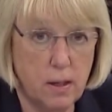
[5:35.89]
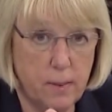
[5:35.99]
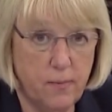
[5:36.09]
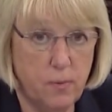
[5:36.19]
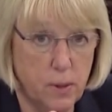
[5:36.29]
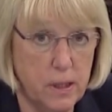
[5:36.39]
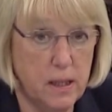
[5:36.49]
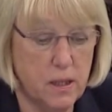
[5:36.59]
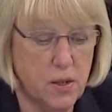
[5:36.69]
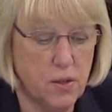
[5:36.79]
I'm really
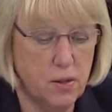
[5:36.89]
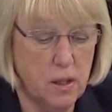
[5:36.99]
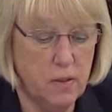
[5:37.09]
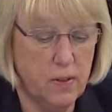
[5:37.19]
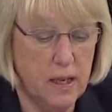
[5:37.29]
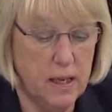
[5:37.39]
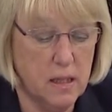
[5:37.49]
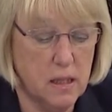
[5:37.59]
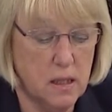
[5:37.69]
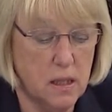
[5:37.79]
concerned that the VA is
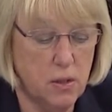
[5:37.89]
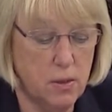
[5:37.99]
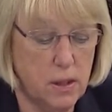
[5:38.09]
continuing